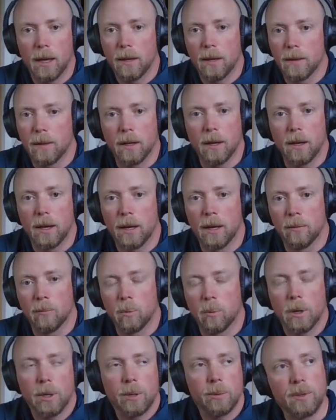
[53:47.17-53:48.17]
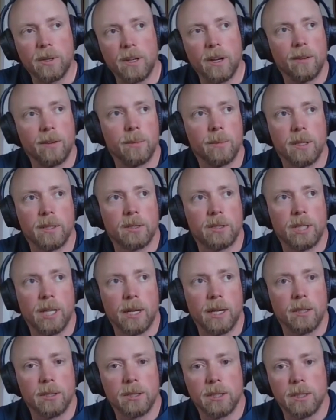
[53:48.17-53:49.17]
they, and working with the government is
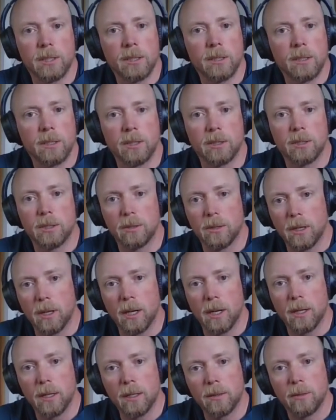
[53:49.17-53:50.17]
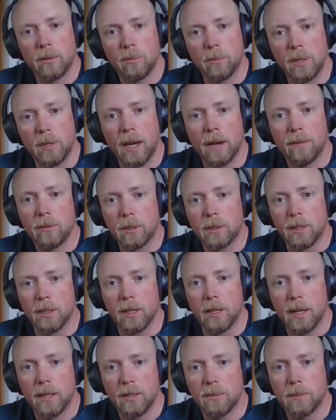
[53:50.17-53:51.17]
challenging because you gotta, we have looked
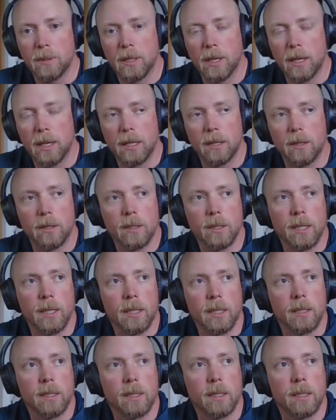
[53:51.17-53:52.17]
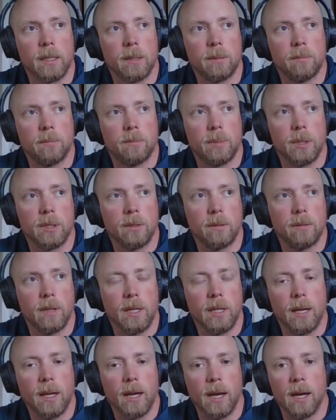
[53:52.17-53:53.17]
at SBA and all that, um, but you've got
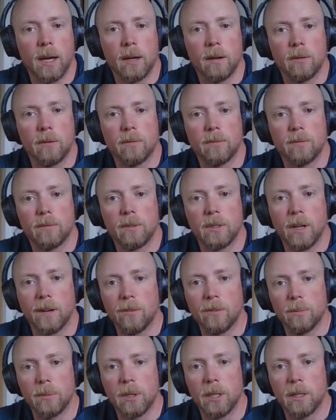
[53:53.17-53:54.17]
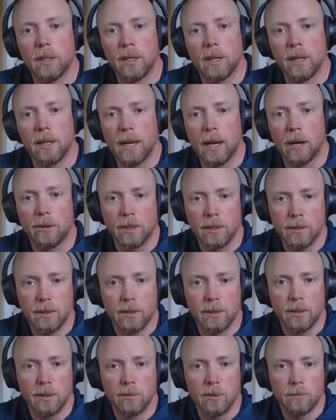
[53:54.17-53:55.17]
to have government accounting
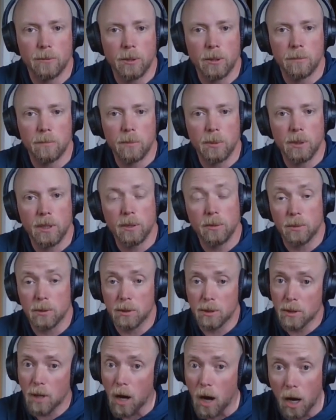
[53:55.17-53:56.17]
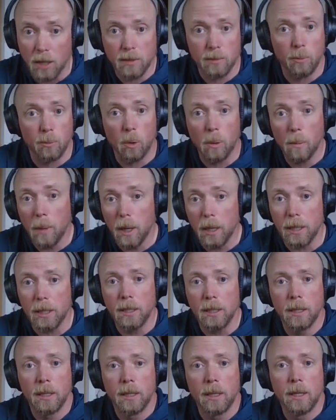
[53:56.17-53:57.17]
systems put in place, which costs more money.
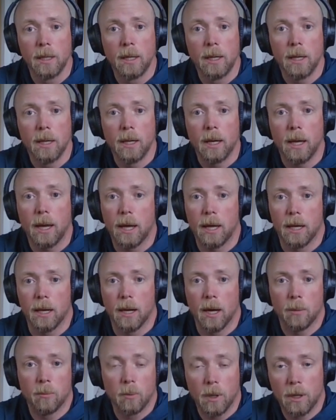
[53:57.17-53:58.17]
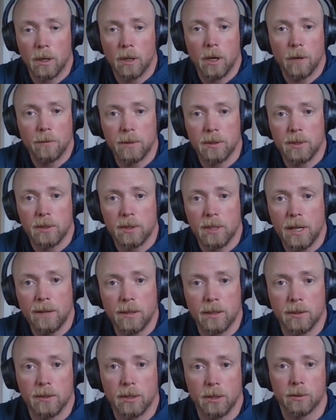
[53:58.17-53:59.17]
And I'm running off his
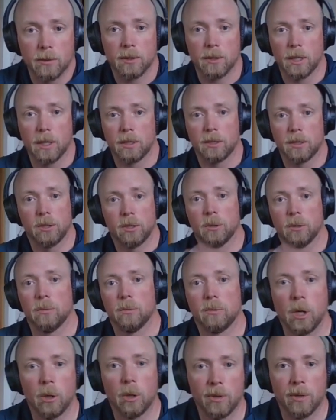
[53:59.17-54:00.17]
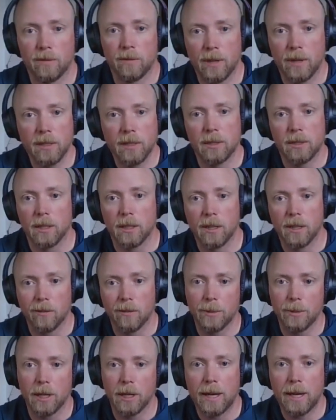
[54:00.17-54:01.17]
savings. So it's like, do you go invest in a
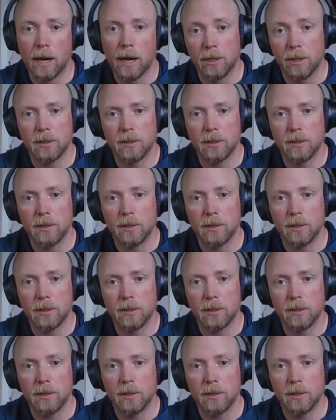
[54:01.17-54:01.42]
government accounting